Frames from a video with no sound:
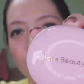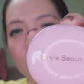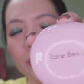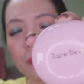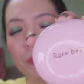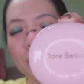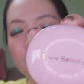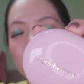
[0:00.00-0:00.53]
a very
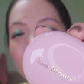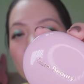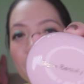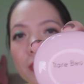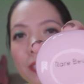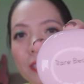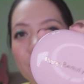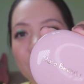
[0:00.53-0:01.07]

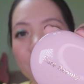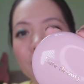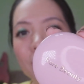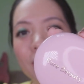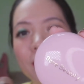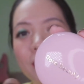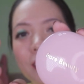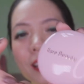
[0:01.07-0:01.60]
minimalist style
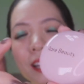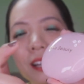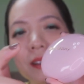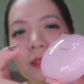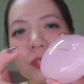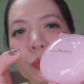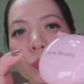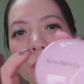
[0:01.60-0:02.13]
and it
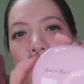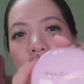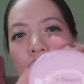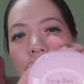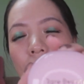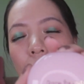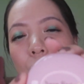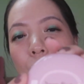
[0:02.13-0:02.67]
comes with
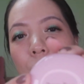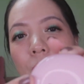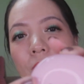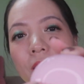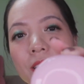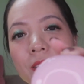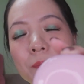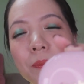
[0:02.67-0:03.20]
the nude
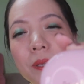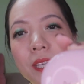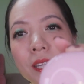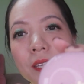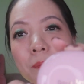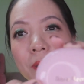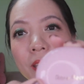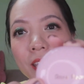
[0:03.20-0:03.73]
light
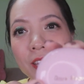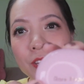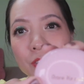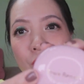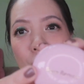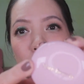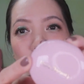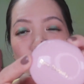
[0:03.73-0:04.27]
pink
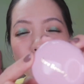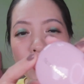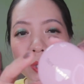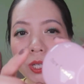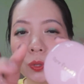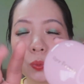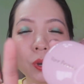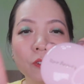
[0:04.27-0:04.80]
packaging, which
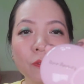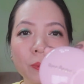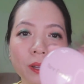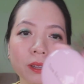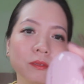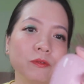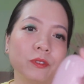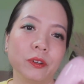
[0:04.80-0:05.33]
is one of
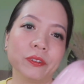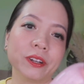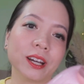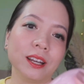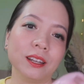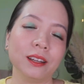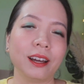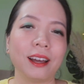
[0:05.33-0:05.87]
my favorite
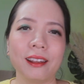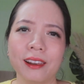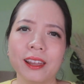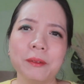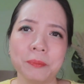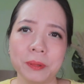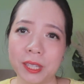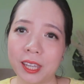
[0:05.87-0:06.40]
color. I
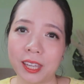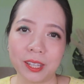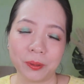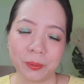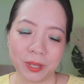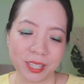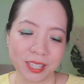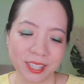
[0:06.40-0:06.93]
like pink
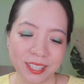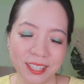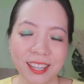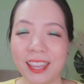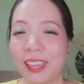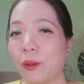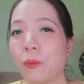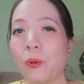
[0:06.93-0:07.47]
anyways,
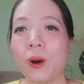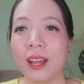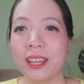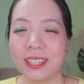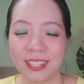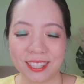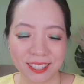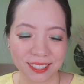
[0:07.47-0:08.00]
and
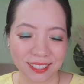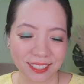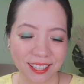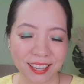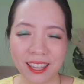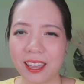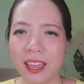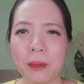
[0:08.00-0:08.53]
white
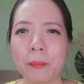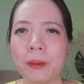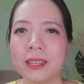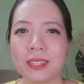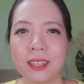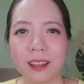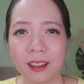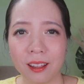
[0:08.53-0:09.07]
and
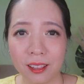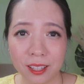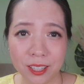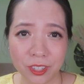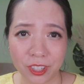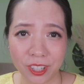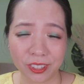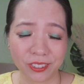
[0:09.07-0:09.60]
pastel color
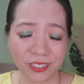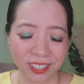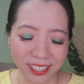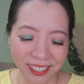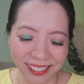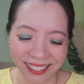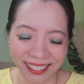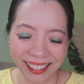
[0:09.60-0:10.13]
in general.
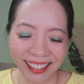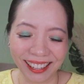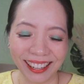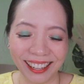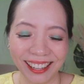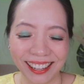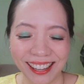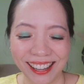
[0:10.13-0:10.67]

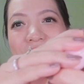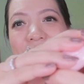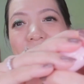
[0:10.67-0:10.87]
The